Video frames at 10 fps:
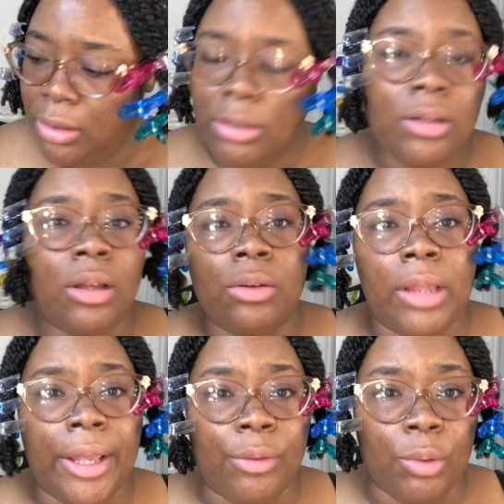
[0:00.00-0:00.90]
you know,
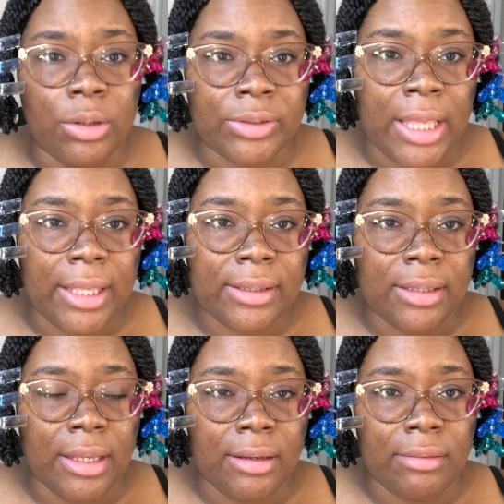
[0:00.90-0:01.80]
like roller sets
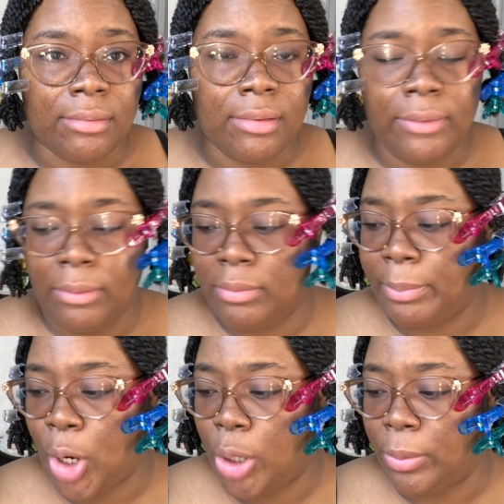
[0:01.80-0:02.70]
and
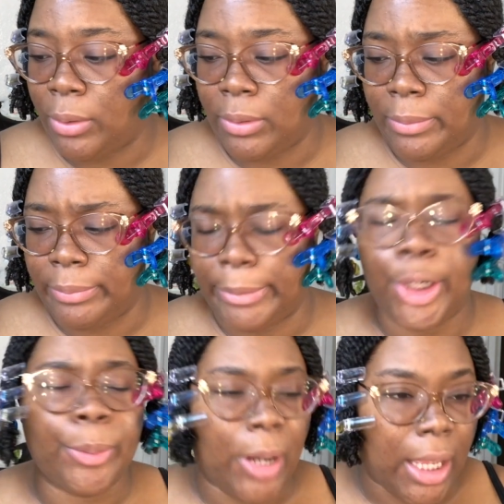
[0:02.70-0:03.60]
perm
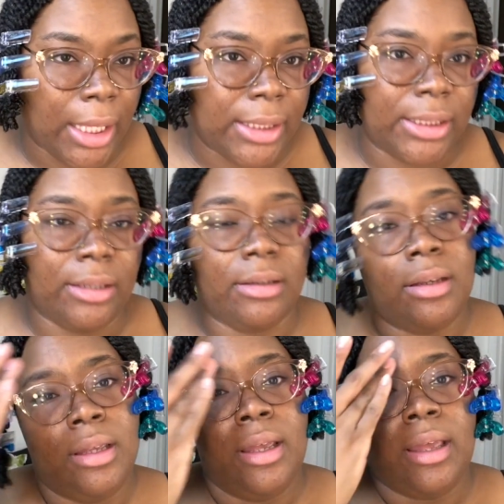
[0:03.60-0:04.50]
rods, and
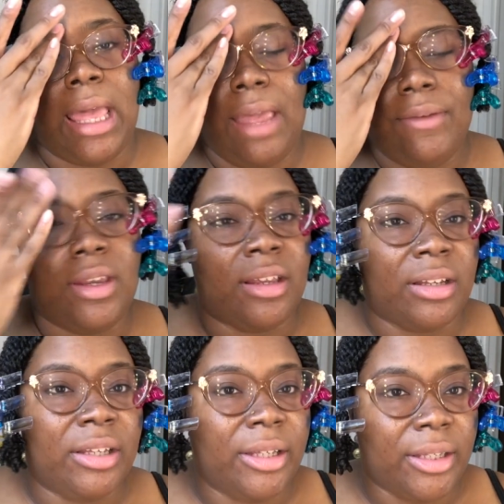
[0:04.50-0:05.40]
I haven't done a
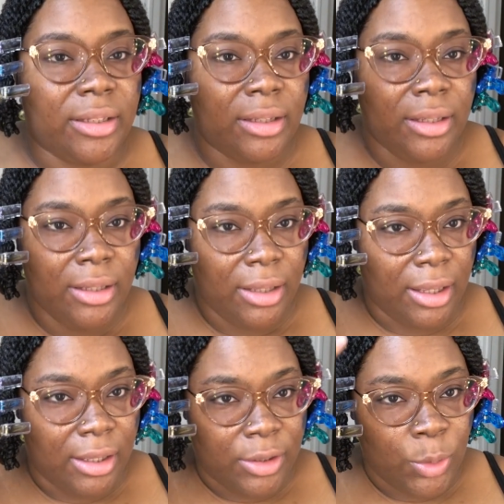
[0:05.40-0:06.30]
good
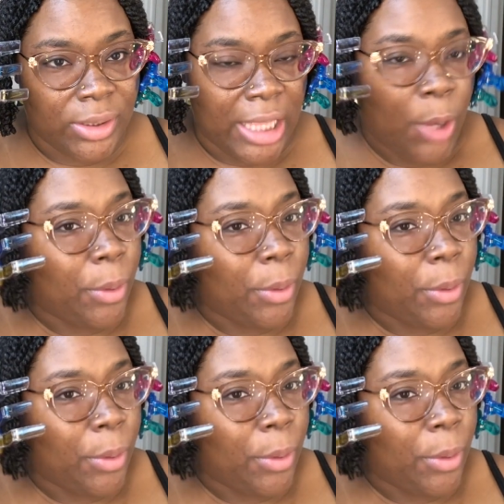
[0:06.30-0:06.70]
twist out